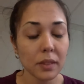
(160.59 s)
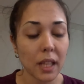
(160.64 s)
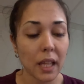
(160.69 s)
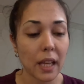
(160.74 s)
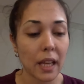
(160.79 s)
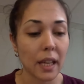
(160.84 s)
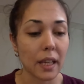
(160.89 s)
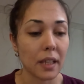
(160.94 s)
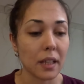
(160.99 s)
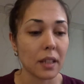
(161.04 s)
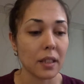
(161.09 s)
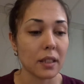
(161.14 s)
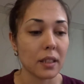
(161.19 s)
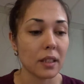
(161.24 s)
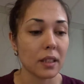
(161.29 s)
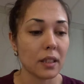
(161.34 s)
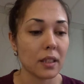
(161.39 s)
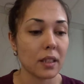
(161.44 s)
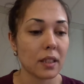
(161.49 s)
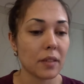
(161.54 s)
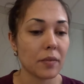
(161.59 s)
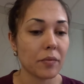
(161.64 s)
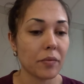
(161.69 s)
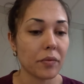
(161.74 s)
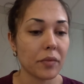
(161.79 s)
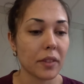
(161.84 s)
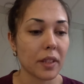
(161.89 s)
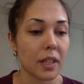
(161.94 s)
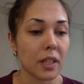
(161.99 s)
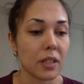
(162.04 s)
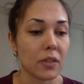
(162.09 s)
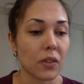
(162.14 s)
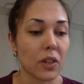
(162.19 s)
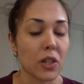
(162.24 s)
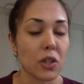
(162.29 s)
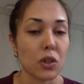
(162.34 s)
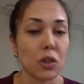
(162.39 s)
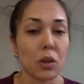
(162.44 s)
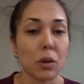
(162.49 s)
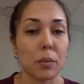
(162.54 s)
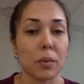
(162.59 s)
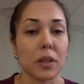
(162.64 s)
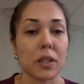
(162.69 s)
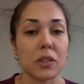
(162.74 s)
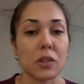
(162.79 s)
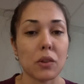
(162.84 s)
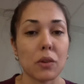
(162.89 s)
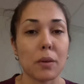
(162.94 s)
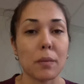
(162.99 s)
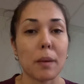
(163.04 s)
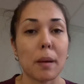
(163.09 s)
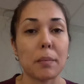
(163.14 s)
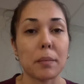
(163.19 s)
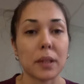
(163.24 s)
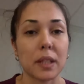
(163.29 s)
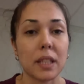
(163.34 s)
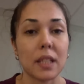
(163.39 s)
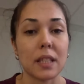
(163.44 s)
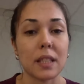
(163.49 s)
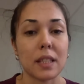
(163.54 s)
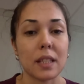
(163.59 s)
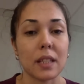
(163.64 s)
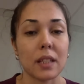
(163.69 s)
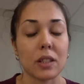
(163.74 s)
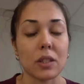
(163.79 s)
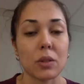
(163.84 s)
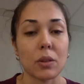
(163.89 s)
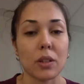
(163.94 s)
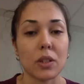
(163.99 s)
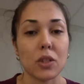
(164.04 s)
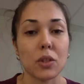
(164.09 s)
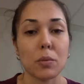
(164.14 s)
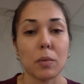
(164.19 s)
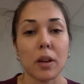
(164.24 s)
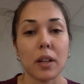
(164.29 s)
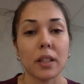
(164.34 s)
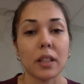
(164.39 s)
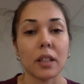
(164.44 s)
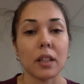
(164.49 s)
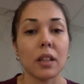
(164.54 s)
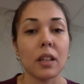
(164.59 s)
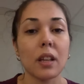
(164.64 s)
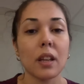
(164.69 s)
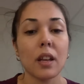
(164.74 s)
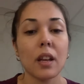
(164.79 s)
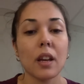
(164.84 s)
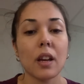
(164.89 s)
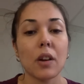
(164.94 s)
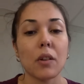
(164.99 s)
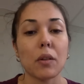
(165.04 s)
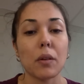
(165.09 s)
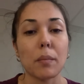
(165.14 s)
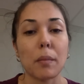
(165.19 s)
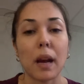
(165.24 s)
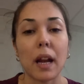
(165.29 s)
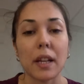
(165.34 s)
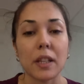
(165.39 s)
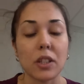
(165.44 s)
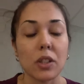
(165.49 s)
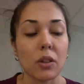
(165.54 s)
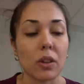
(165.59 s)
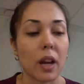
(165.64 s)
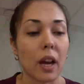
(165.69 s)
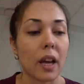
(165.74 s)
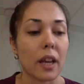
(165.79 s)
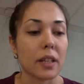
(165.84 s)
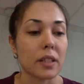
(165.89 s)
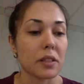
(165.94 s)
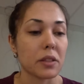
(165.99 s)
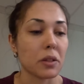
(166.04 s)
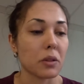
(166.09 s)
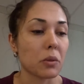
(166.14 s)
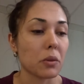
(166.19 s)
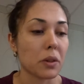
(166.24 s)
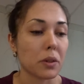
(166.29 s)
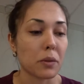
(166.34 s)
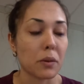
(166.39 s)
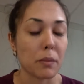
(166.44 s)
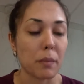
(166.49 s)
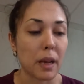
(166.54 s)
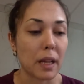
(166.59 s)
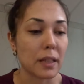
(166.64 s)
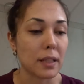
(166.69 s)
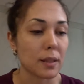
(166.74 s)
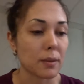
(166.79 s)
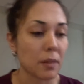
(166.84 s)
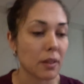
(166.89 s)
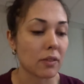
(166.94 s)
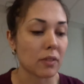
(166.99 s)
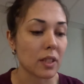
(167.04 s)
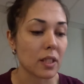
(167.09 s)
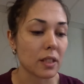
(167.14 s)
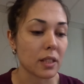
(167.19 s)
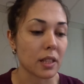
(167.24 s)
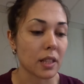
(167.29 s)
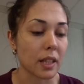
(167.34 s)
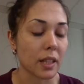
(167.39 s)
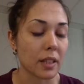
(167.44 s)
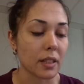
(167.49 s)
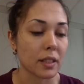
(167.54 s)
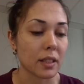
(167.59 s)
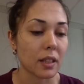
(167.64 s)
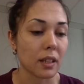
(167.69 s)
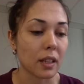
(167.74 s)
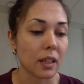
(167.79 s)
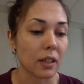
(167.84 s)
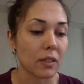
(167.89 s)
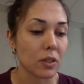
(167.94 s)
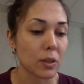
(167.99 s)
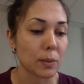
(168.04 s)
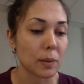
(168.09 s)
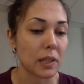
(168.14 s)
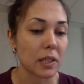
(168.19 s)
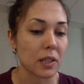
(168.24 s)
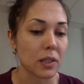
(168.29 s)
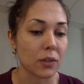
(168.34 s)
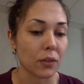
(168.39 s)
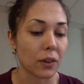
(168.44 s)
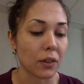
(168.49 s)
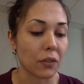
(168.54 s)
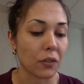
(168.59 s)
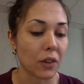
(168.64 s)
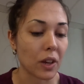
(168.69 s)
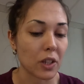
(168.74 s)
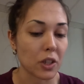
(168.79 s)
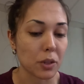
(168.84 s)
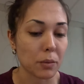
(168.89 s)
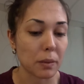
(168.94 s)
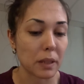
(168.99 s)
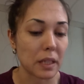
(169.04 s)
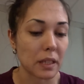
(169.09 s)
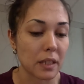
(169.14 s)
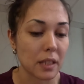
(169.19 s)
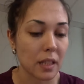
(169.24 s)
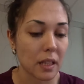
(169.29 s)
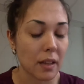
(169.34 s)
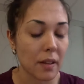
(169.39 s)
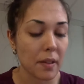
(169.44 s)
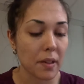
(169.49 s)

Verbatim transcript: And it's very sobering to remember these things. So I just wanted to remind you guys, the Lord reminds me of these things and he gives me these refreshments.